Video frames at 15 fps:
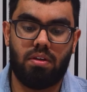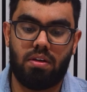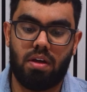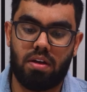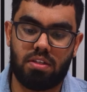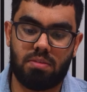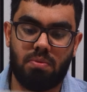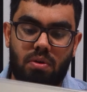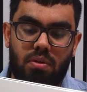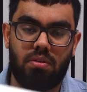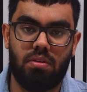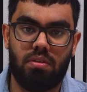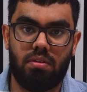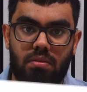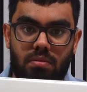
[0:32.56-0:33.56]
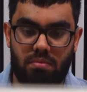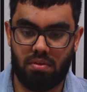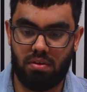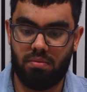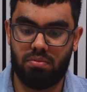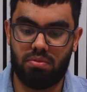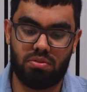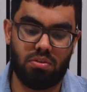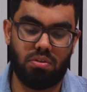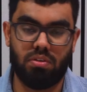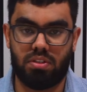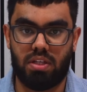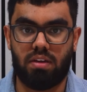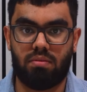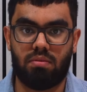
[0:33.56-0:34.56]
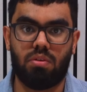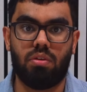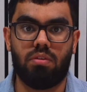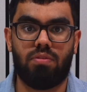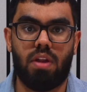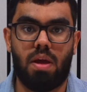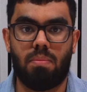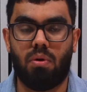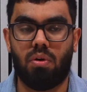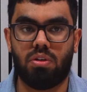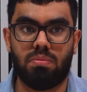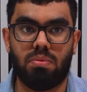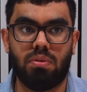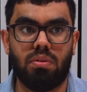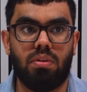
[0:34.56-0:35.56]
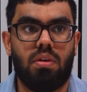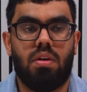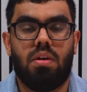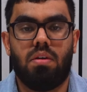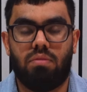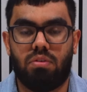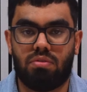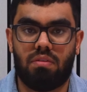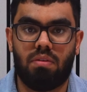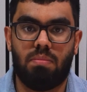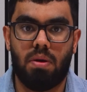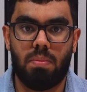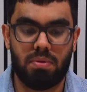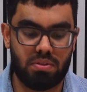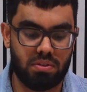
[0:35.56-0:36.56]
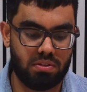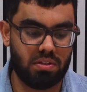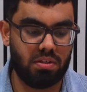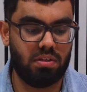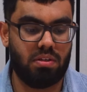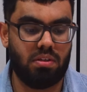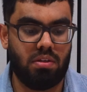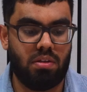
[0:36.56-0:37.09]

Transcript: kind of small, just so it's like good for like portable, for travel purposes.